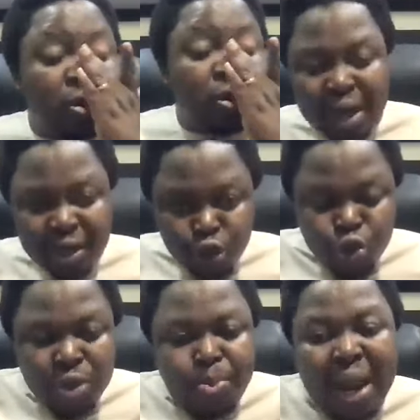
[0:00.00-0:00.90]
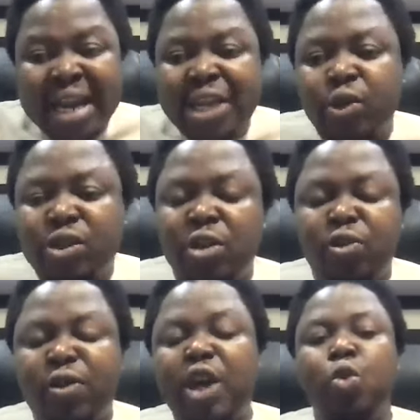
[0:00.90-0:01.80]
you can do the planning yourself
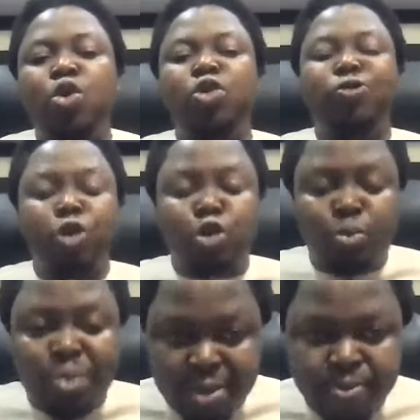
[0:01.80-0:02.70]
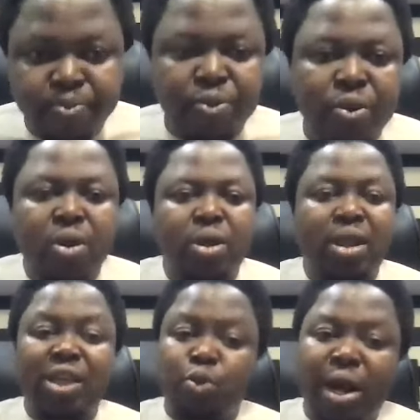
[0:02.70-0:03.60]
of how you want your 4 to be.
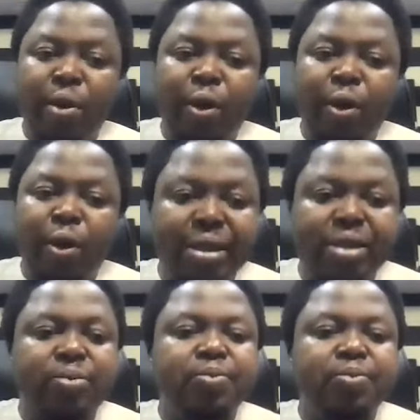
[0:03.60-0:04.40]
That's what I recommend.